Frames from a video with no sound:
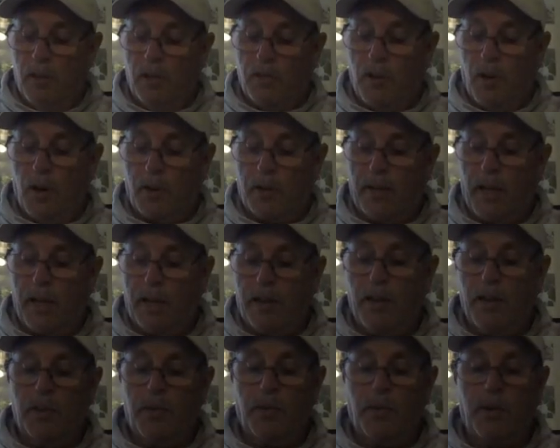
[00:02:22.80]
So I'll take
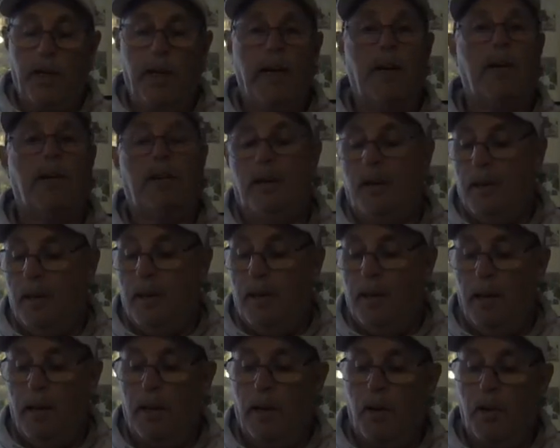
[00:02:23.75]
this one here
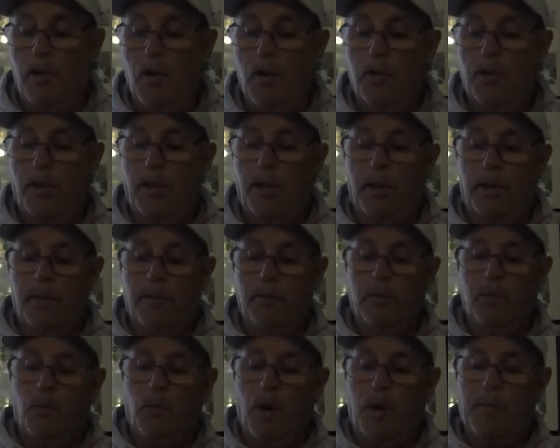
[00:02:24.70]
and I'll use it
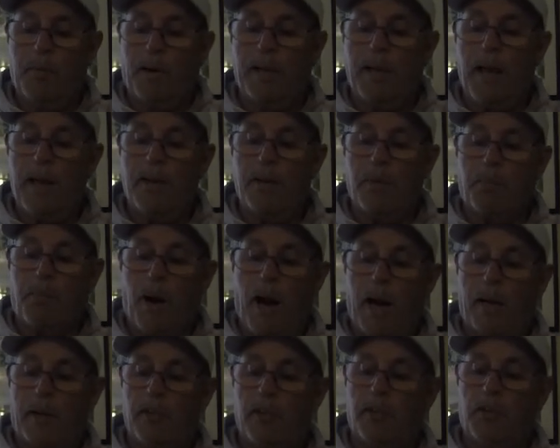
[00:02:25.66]
one of my days in
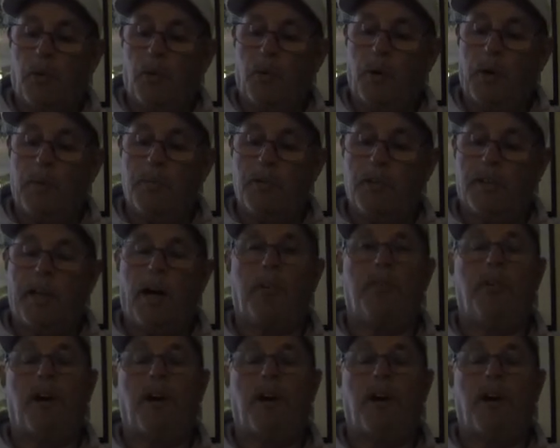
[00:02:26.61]
practice for when I'm just out